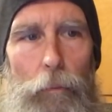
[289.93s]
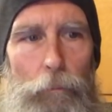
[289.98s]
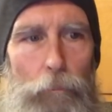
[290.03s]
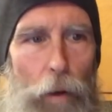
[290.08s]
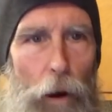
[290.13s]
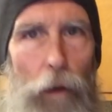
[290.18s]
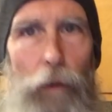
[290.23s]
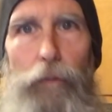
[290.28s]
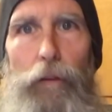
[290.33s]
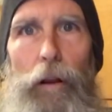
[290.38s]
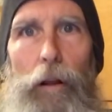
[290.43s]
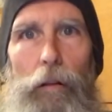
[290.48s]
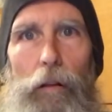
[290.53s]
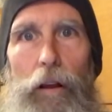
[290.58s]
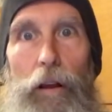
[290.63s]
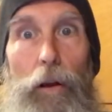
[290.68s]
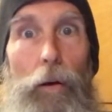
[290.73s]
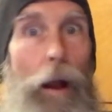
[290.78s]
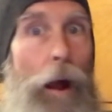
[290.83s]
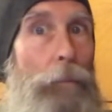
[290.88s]

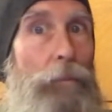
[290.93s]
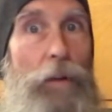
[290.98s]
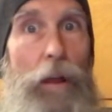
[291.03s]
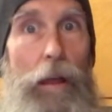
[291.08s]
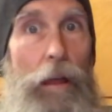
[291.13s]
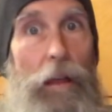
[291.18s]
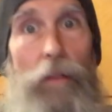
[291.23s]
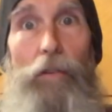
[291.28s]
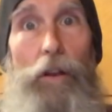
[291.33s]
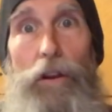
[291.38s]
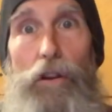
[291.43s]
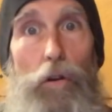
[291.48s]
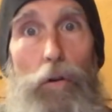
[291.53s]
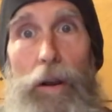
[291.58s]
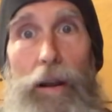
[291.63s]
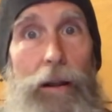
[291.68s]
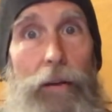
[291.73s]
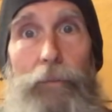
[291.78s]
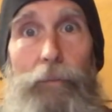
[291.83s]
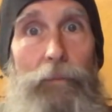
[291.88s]
perfectly, or I'm even
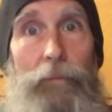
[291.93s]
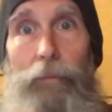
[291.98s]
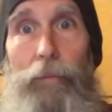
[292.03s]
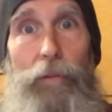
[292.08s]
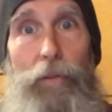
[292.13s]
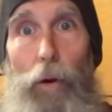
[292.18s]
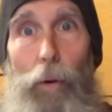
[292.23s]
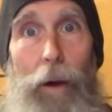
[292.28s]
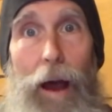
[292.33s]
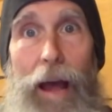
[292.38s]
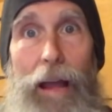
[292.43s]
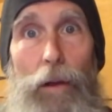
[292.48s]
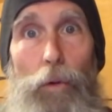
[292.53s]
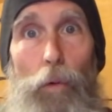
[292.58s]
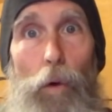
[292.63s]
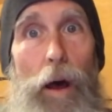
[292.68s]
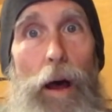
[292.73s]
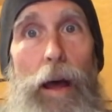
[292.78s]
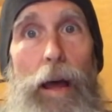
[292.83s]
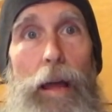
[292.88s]
doing it the right
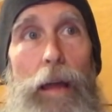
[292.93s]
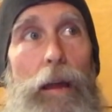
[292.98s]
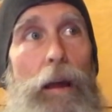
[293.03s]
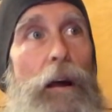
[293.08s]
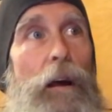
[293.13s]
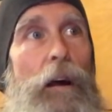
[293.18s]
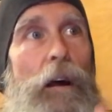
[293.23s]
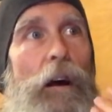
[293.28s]
way.